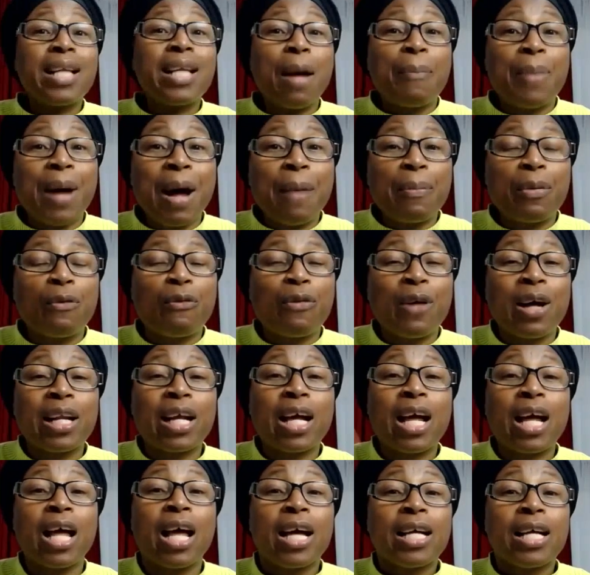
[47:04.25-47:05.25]
the Bible Father,
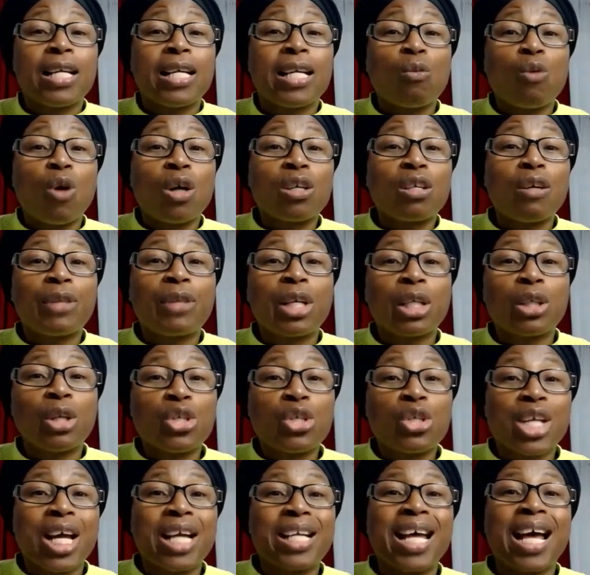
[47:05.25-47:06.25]
uh, the word of the
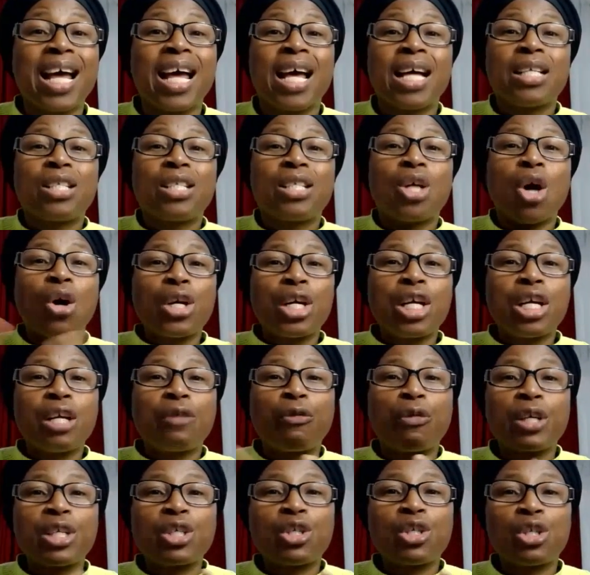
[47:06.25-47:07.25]
Lord said uh, don't eat
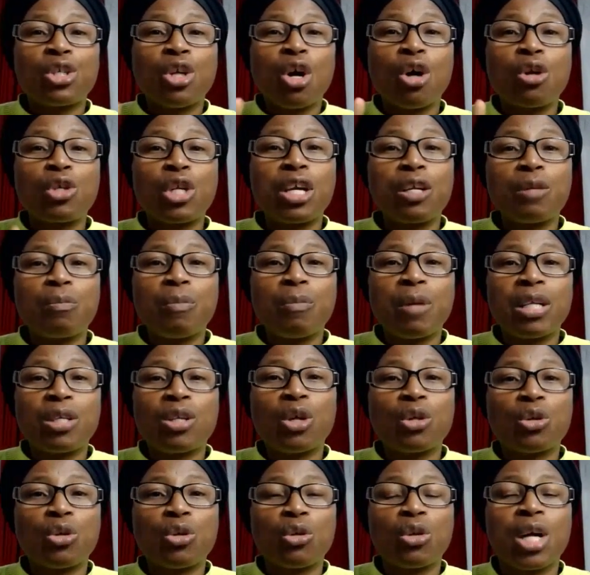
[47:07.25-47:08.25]
fish, don't eat meat,
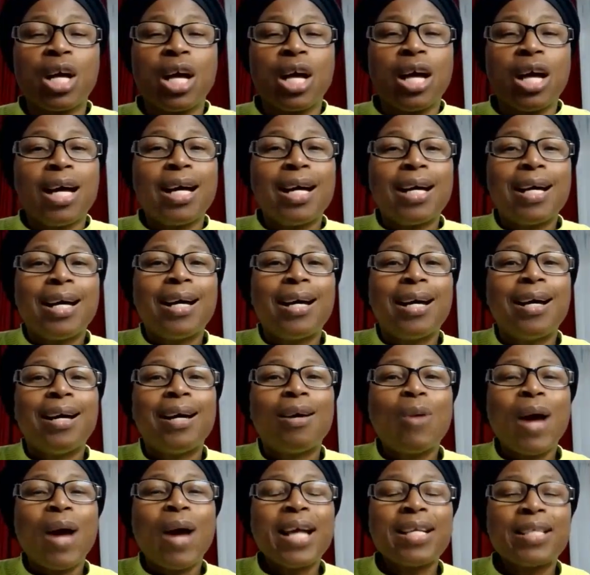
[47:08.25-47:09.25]
don't do
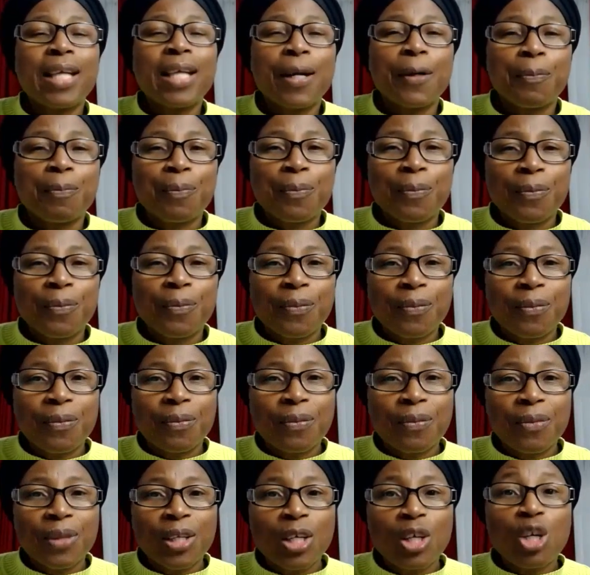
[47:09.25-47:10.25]
Where is it?
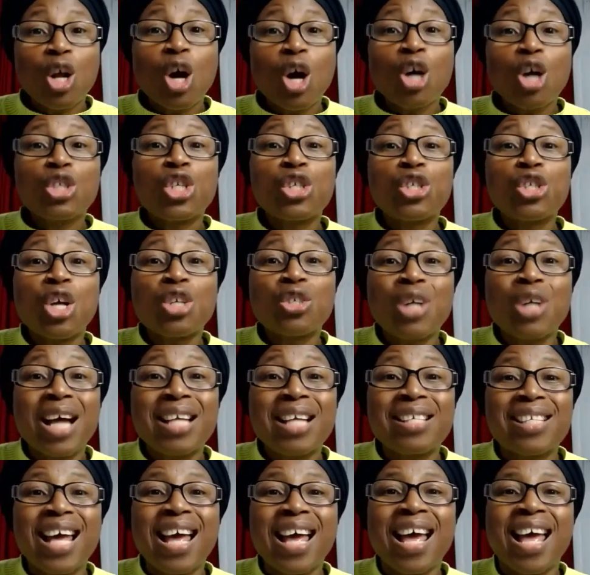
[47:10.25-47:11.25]
Lord Jesus
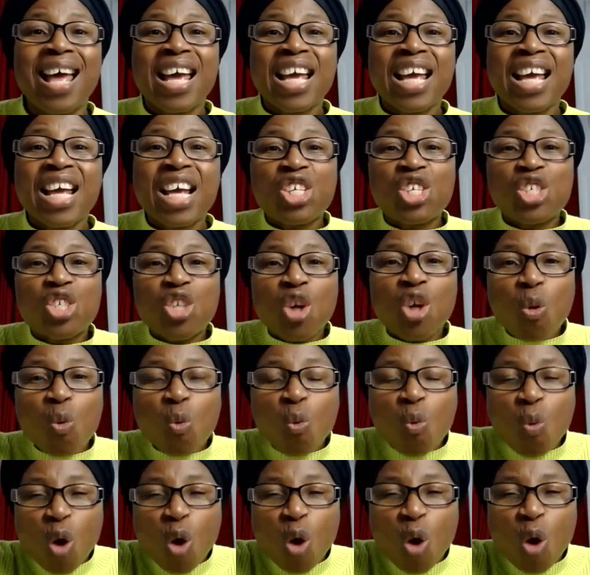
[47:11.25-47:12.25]
Christ said, it's not
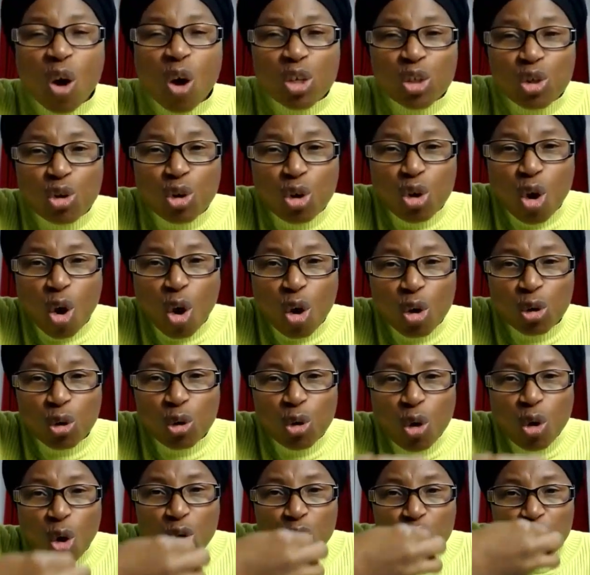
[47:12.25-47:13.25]
what
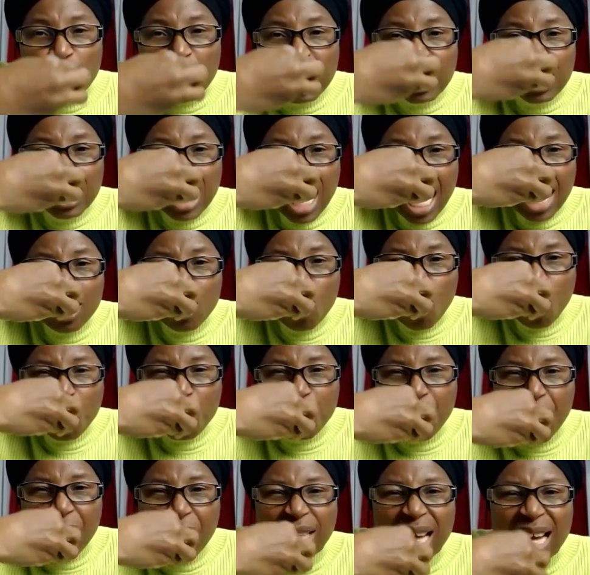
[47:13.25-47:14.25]
goes inside your
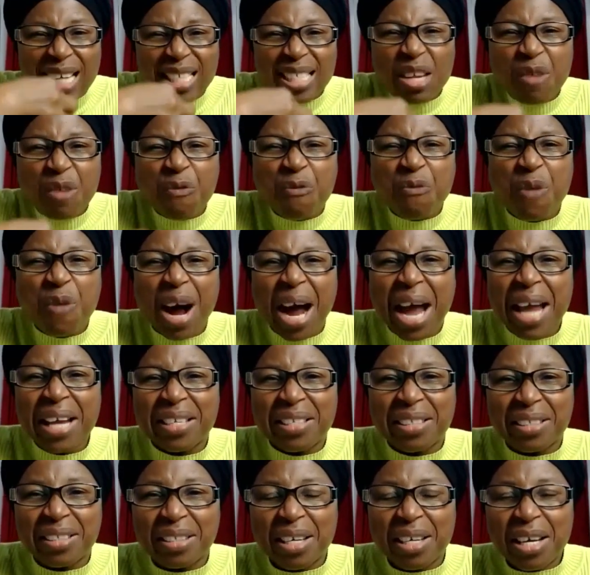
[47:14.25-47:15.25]
mouth that
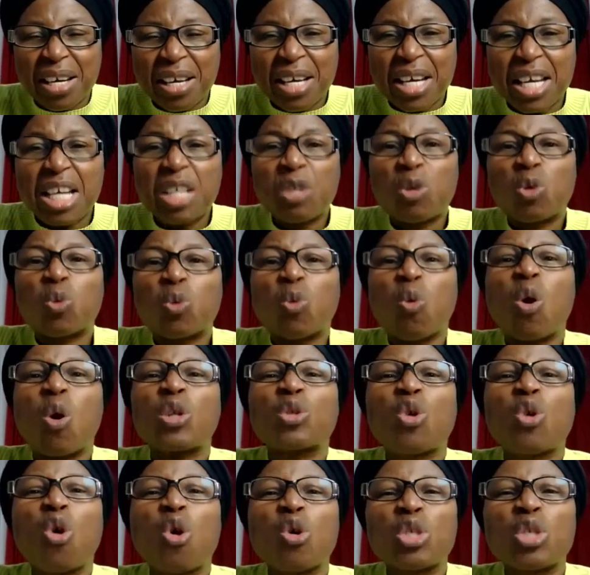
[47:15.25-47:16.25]
defies; it's
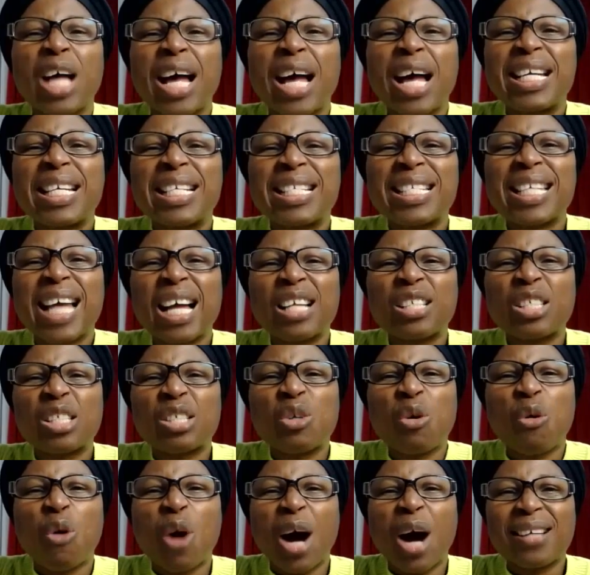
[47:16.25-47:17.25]
what comes inside
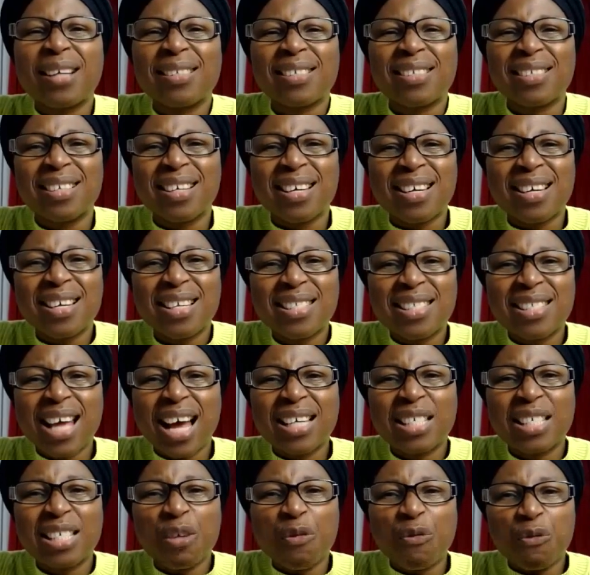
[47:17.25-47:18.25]
your heart
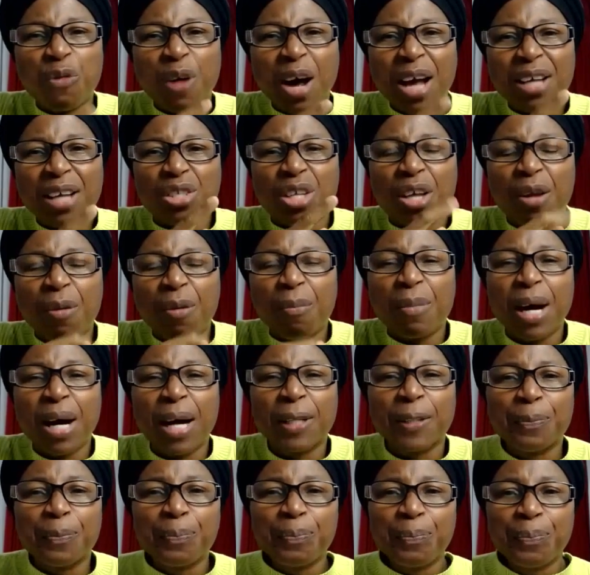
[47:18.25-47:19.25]
that defies a
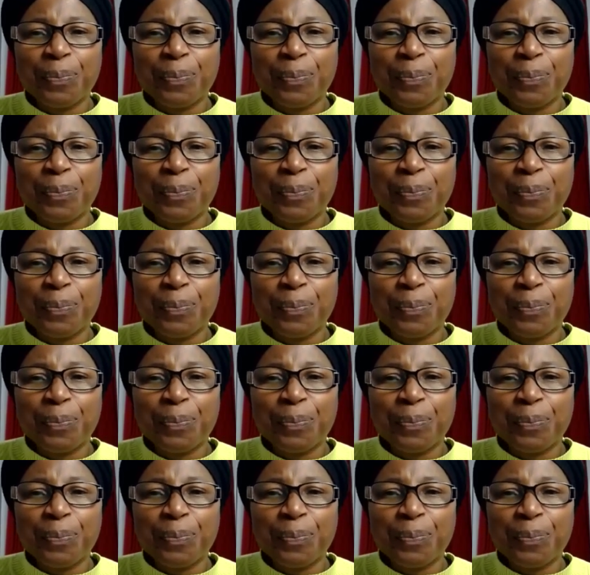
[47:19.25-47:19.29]
man